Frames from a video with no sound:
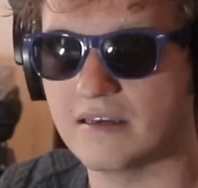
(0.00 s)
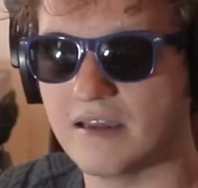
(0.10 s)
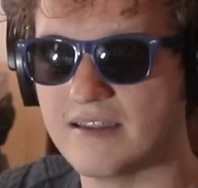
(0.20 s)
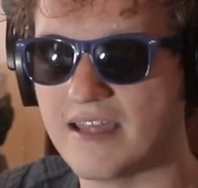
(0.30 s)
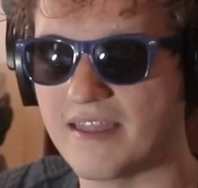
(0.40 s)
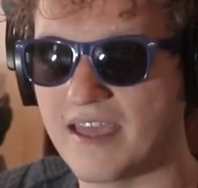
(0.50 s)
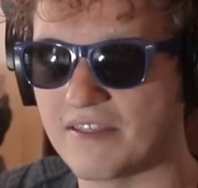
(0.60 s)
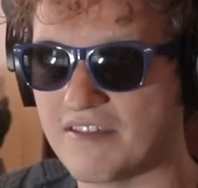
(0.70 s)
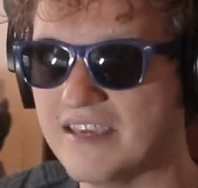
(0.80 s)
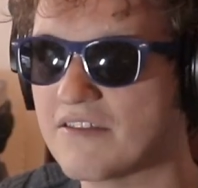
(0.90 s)
and then that
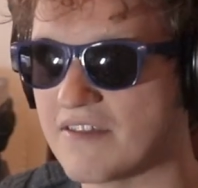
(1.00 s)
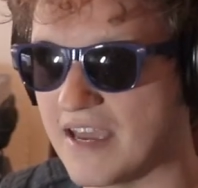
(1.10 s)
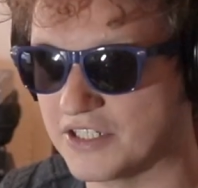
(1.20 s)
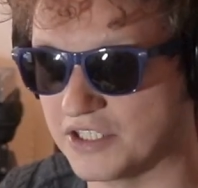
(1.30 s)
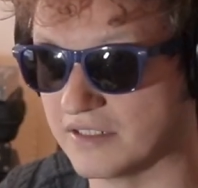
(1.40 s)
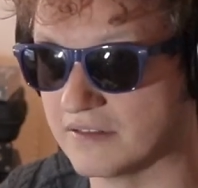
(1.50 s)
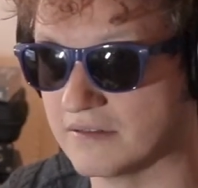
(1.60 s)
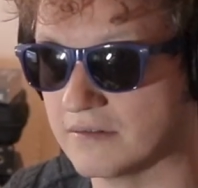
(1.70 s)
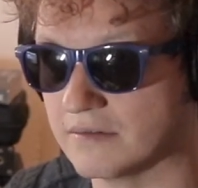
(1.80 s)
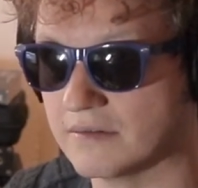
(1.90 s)
C
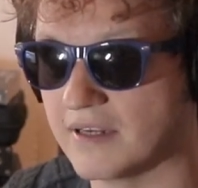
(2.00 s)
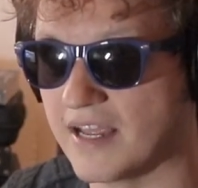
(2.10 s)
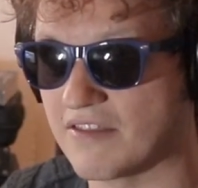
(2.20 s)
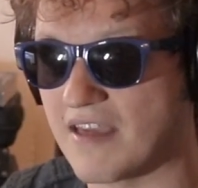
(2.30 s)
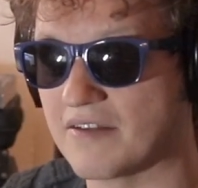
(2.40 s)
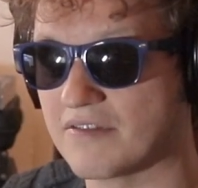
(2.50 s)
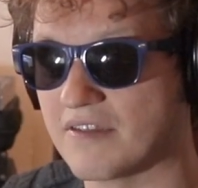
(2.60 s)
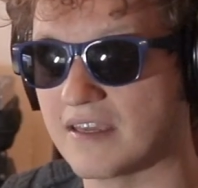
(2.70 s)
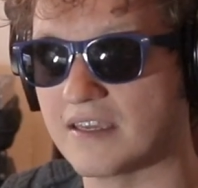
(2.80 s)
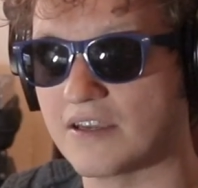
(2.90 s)
section, it sounds
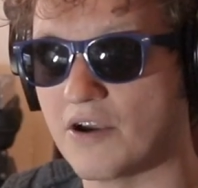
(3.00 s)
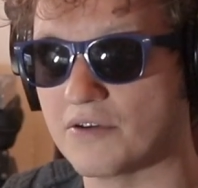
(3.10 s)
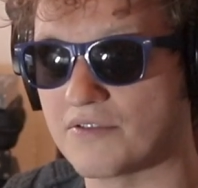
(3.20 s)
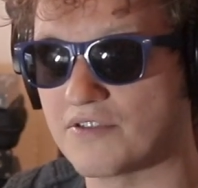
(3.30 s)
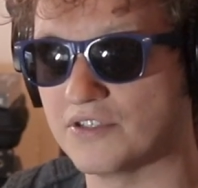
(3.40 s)
like it goes